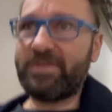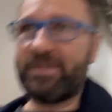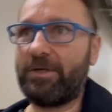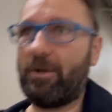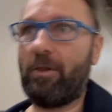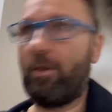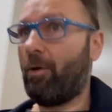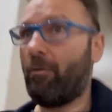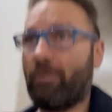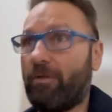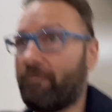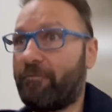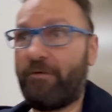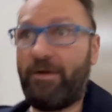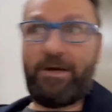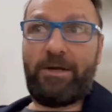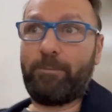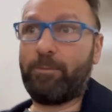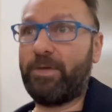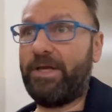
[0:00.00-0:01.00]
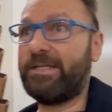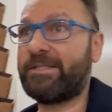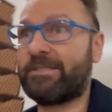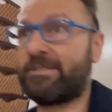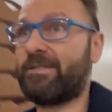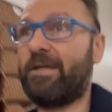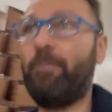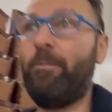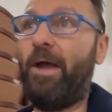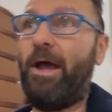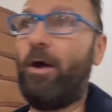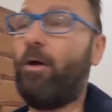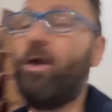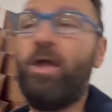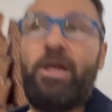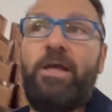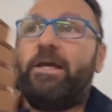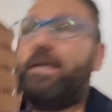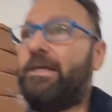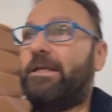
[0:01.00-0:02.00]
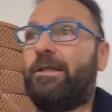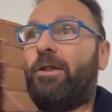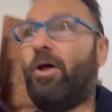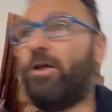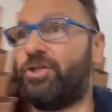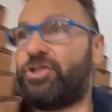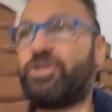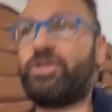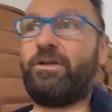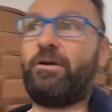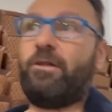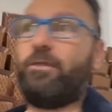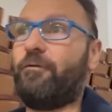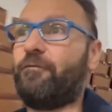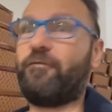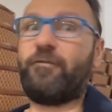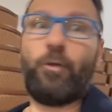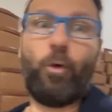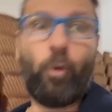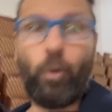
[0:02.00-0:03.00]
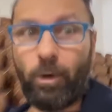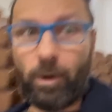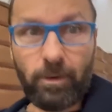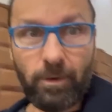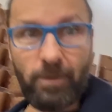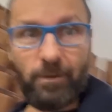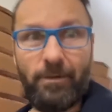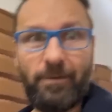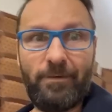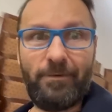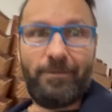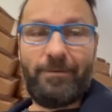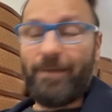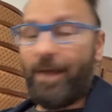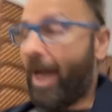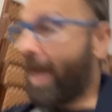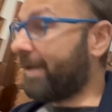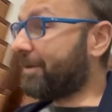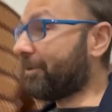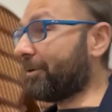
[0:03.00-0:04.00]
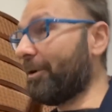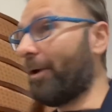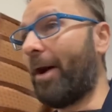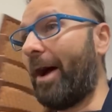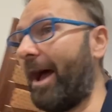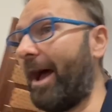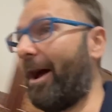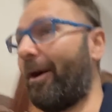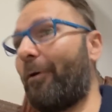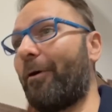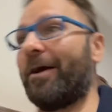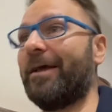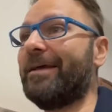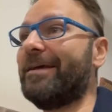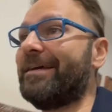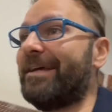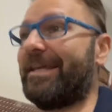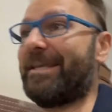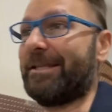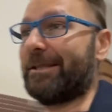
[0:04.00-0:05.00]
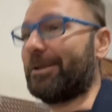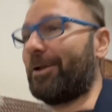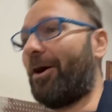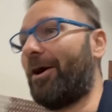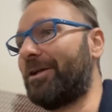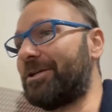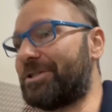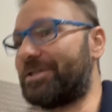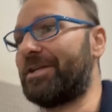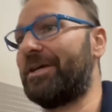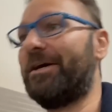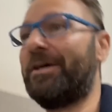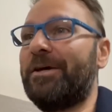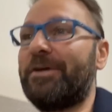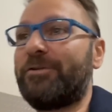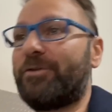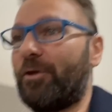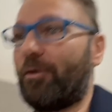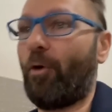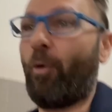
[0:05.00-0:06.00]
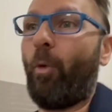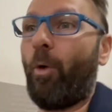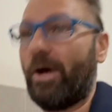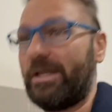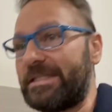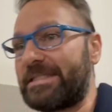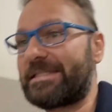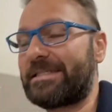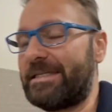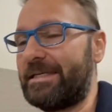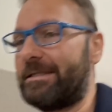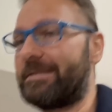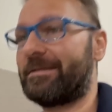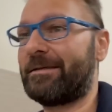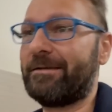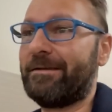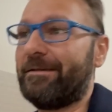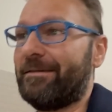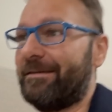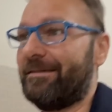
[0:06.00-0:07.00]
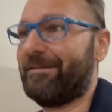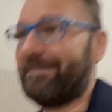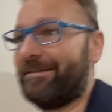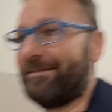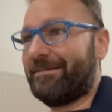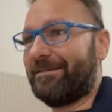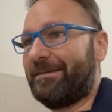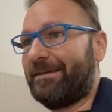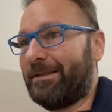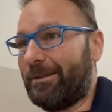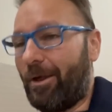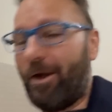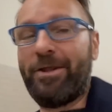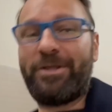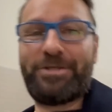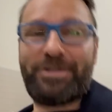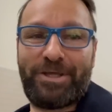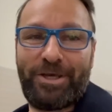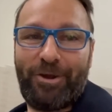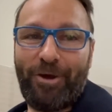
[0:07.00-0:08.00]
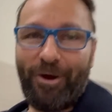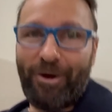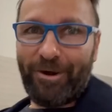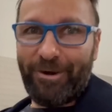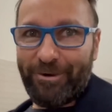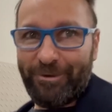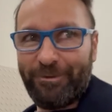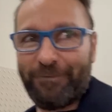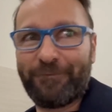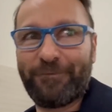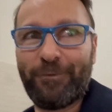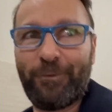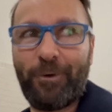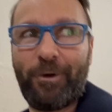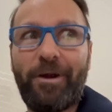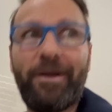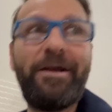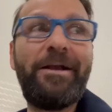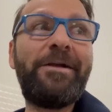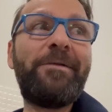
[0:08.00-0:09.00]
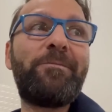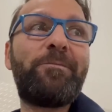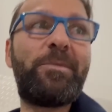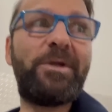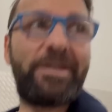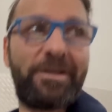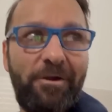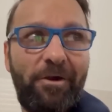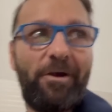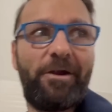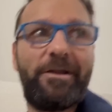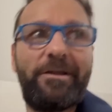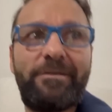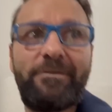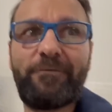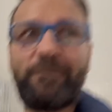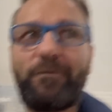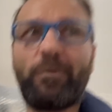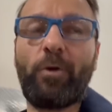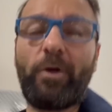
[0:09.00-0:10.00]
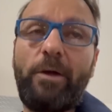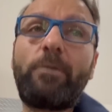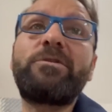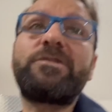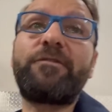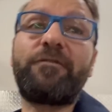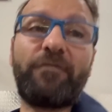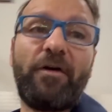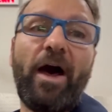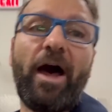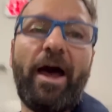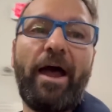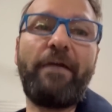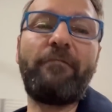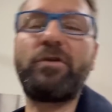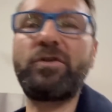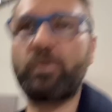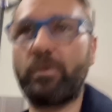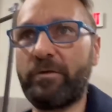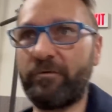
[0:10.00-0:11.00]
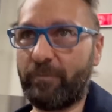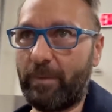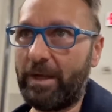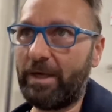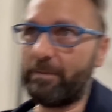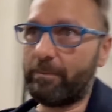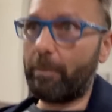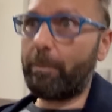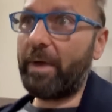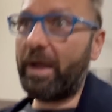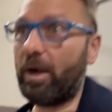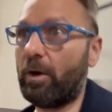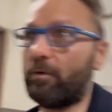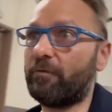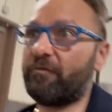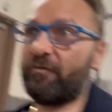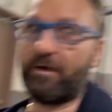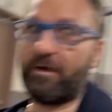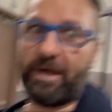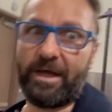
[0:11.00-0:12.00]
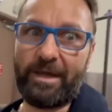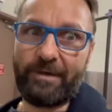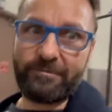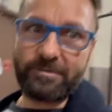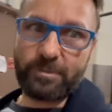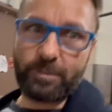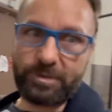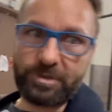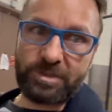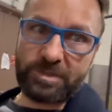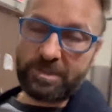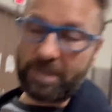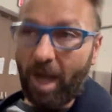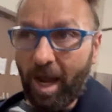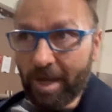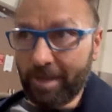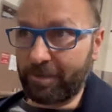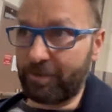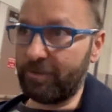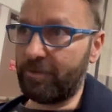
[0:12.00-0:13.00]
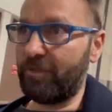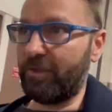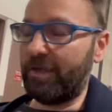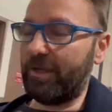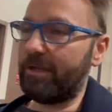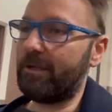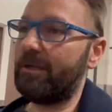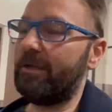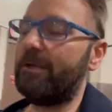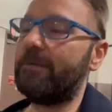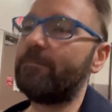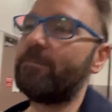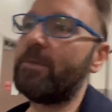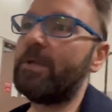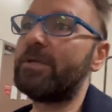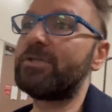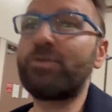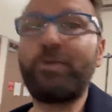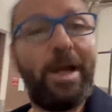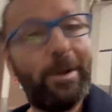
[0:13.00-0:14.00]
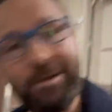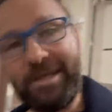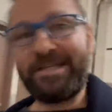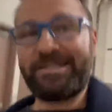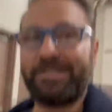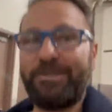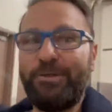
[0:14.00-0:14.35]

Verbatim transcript: it all over the fucking place. And somehow he launched it on the floor. I don't know how he launched to the one seat. He launched the card on the floor, but the card hit the floor. It was a five, which would have made him a pair of fives, which is not a good thing. So now he gets a